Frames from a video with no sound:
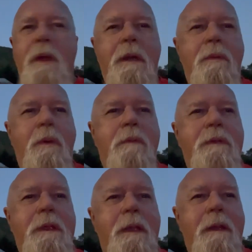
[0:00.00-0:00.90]
it wherever
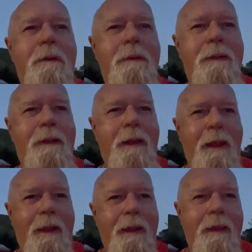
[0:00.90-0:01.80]
you go.
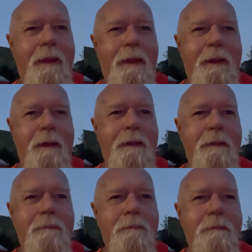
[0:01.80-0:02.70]
And
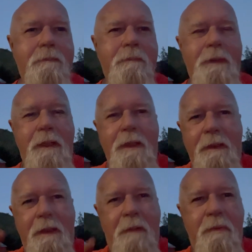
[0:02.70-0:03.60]

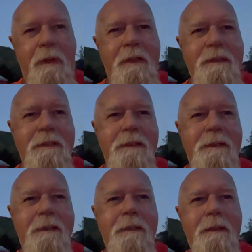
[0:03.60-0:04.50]
God bless.
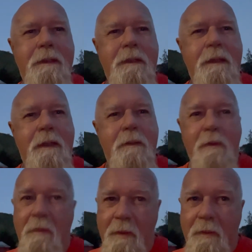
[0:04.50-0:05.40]

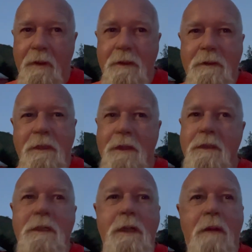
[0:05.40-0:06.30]
Remember,
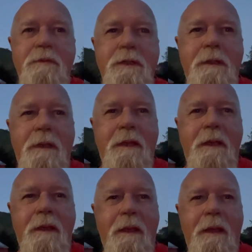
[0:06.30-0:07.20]
Jesus loves you,
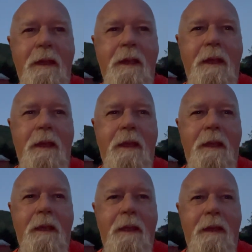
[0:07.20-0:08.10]

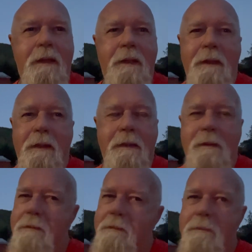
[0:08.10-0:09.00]
and
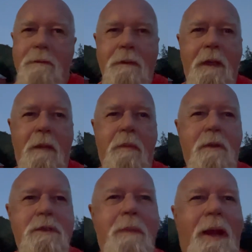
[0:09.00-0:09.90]
keep on
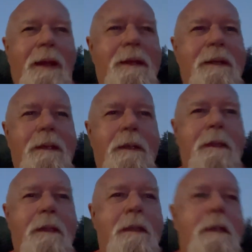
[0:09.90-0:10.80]
smiling.
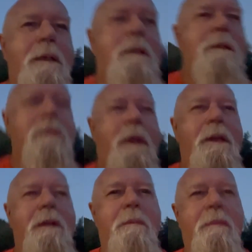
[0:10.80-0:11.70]
It's
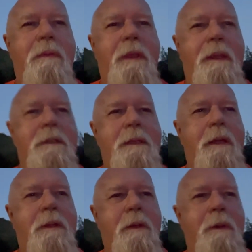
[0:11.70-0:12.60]
random things I
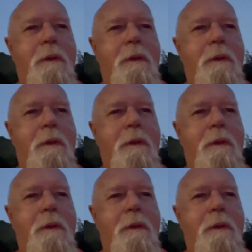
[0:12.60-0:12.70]
do.